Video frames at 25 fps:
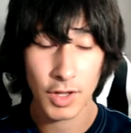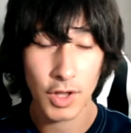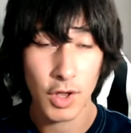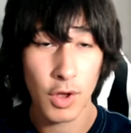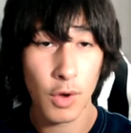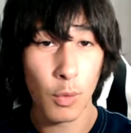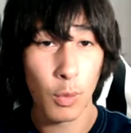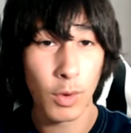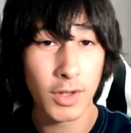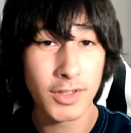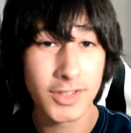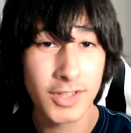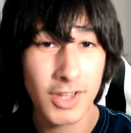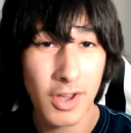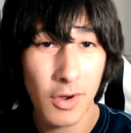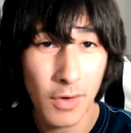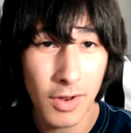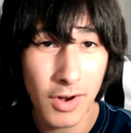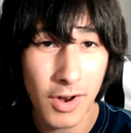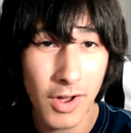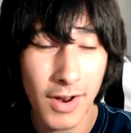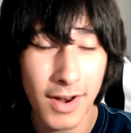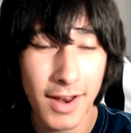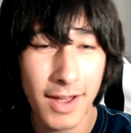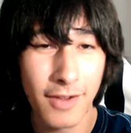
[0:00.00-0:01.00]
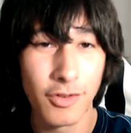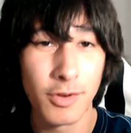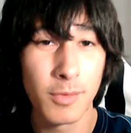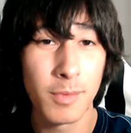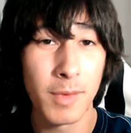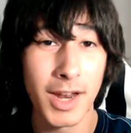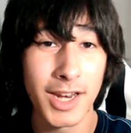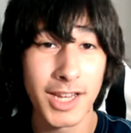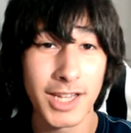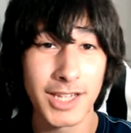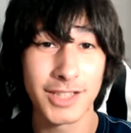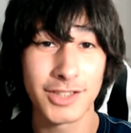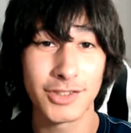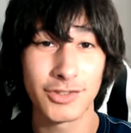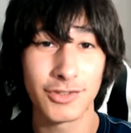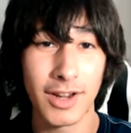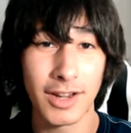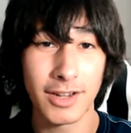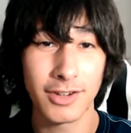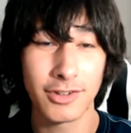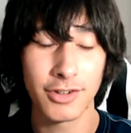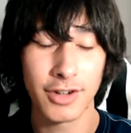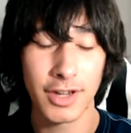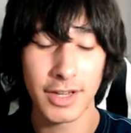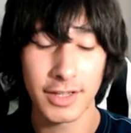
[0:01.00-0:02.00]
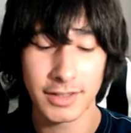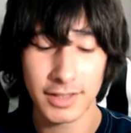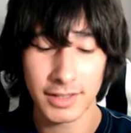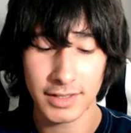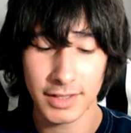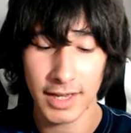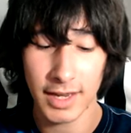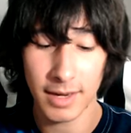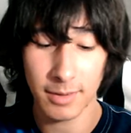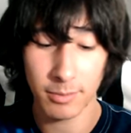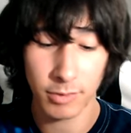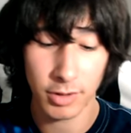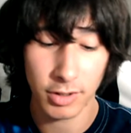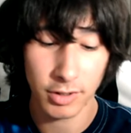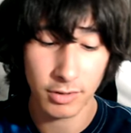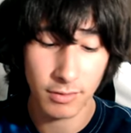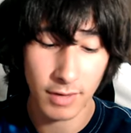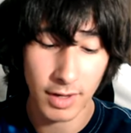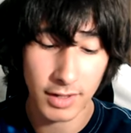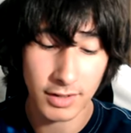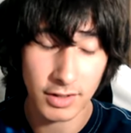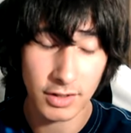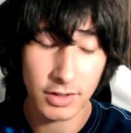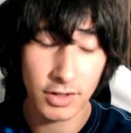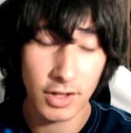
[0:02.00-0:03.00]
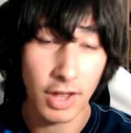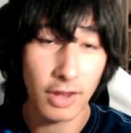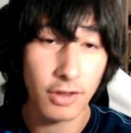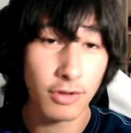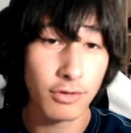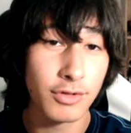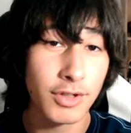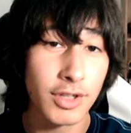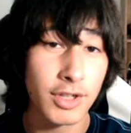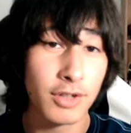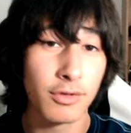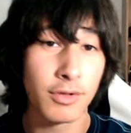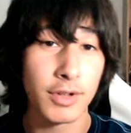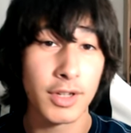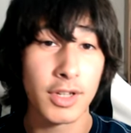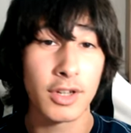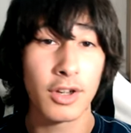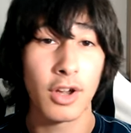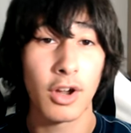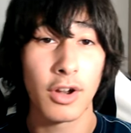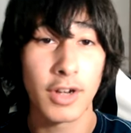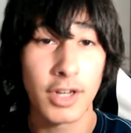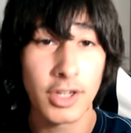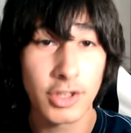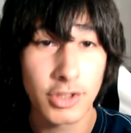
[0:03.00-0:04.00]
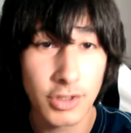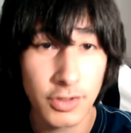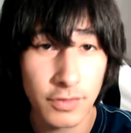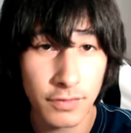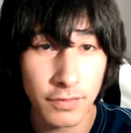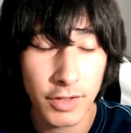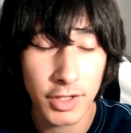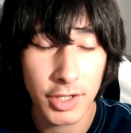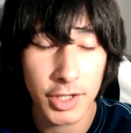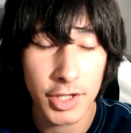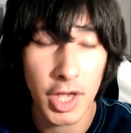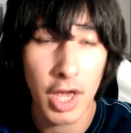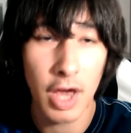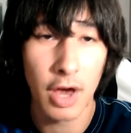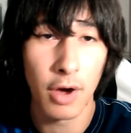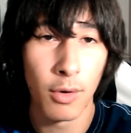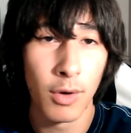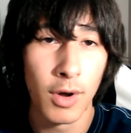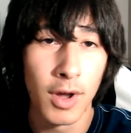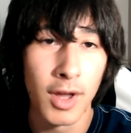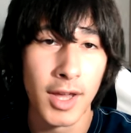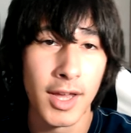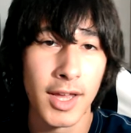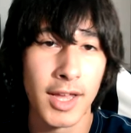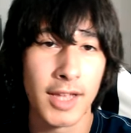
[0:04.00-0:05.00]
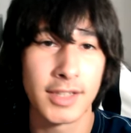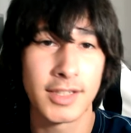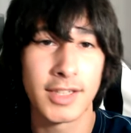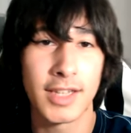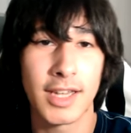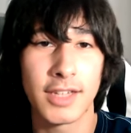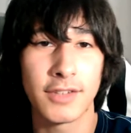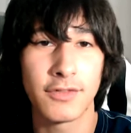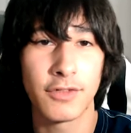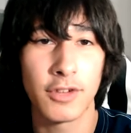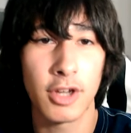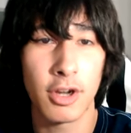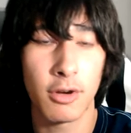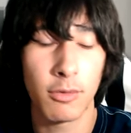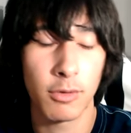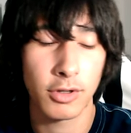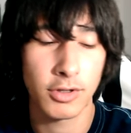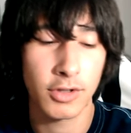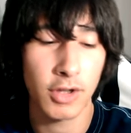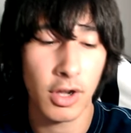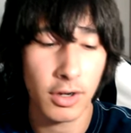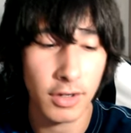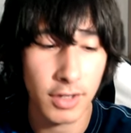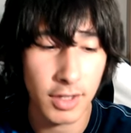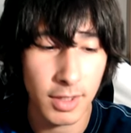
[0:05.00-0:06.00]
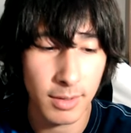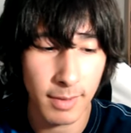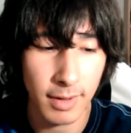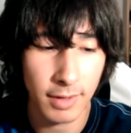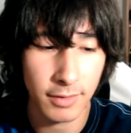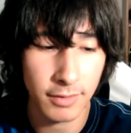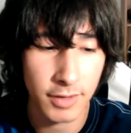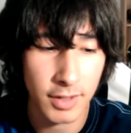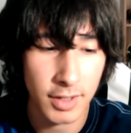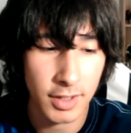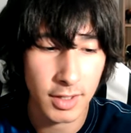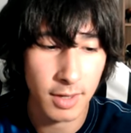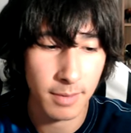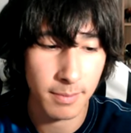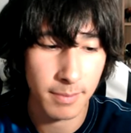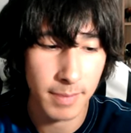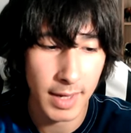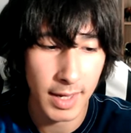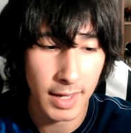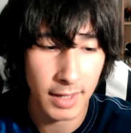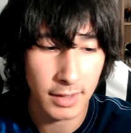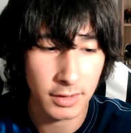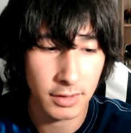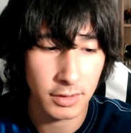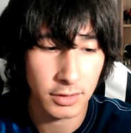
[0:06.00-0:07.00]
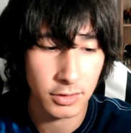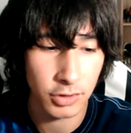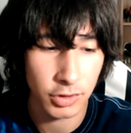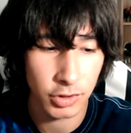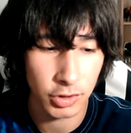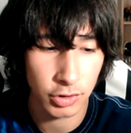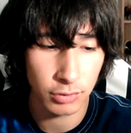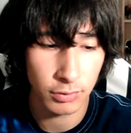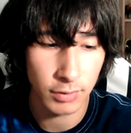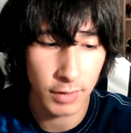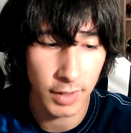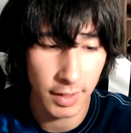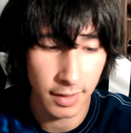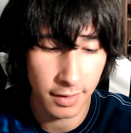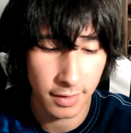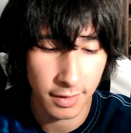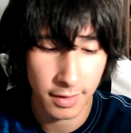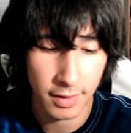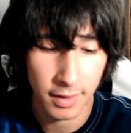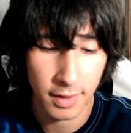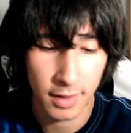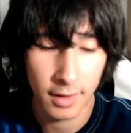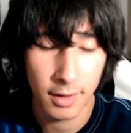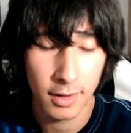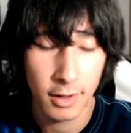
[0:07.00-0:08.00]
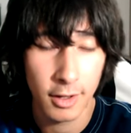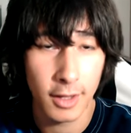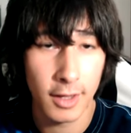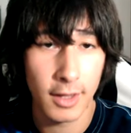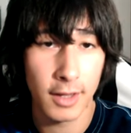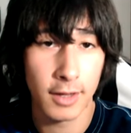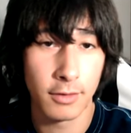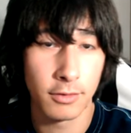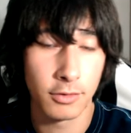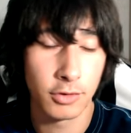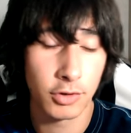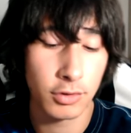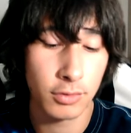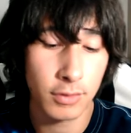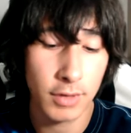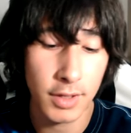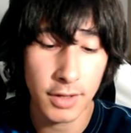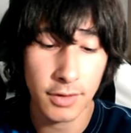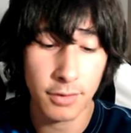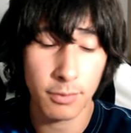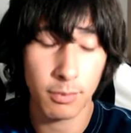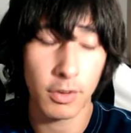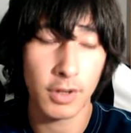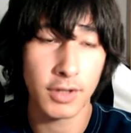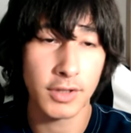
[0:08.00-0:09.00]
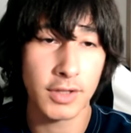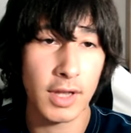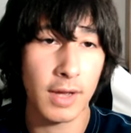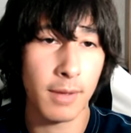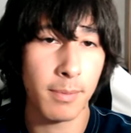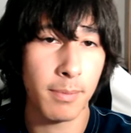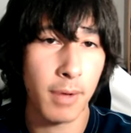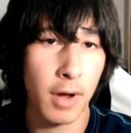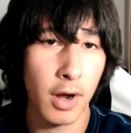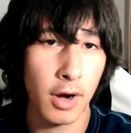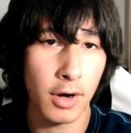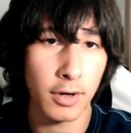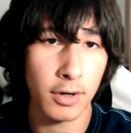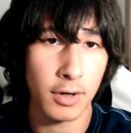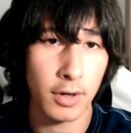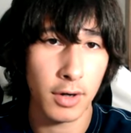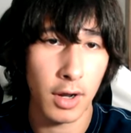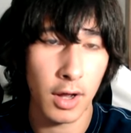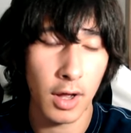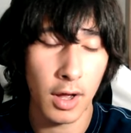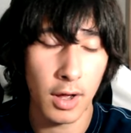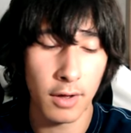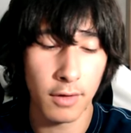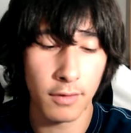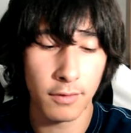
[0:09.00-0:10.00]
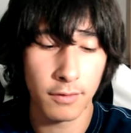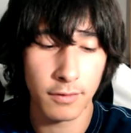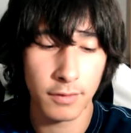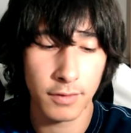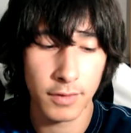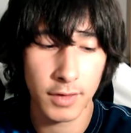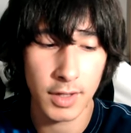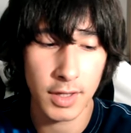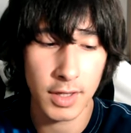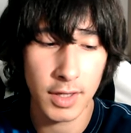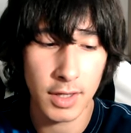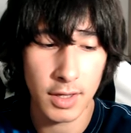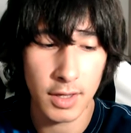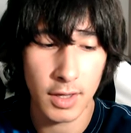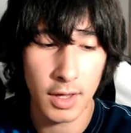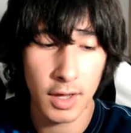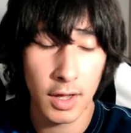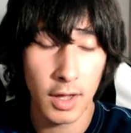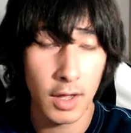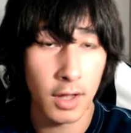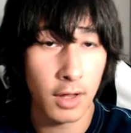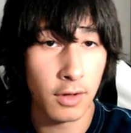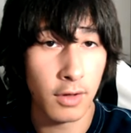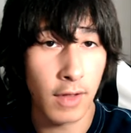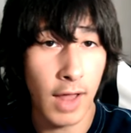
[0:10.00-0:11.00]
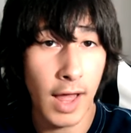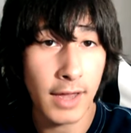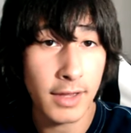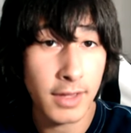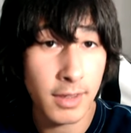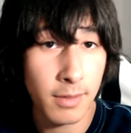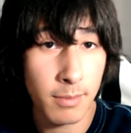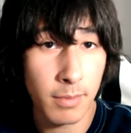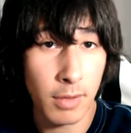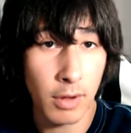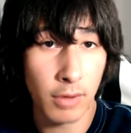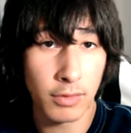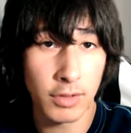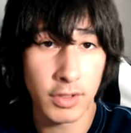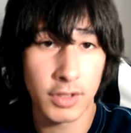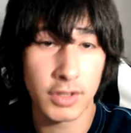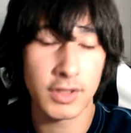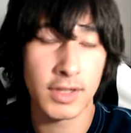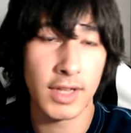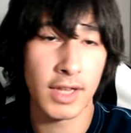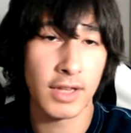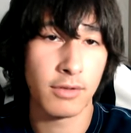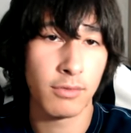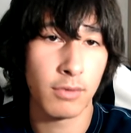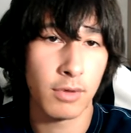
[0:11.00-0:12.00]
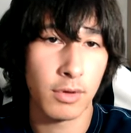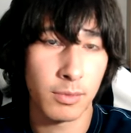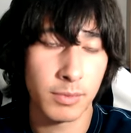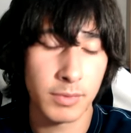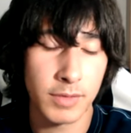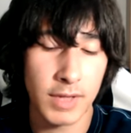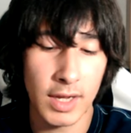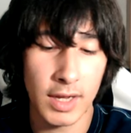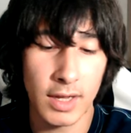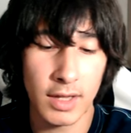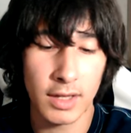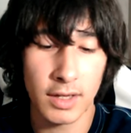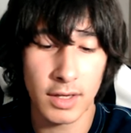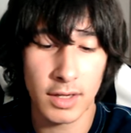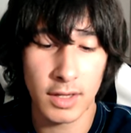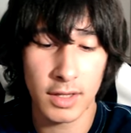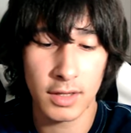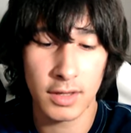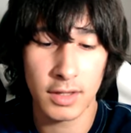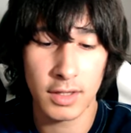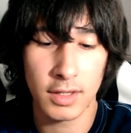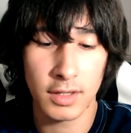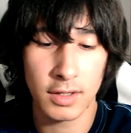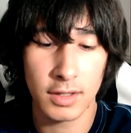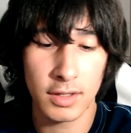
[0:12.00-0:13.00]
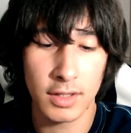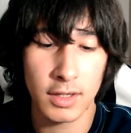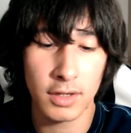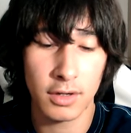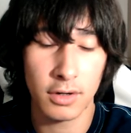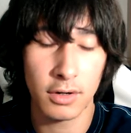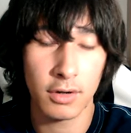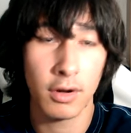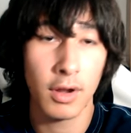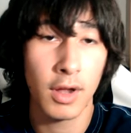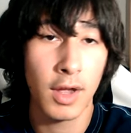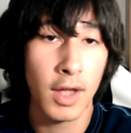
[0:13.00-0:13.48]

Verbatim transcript: What's going on everybody? It's Ren Creates and I'm bringing you guys another new reincarnation video. In today's video we're talking about the companion Judith. Judith was a part of the login bonus that you obtain in the Nier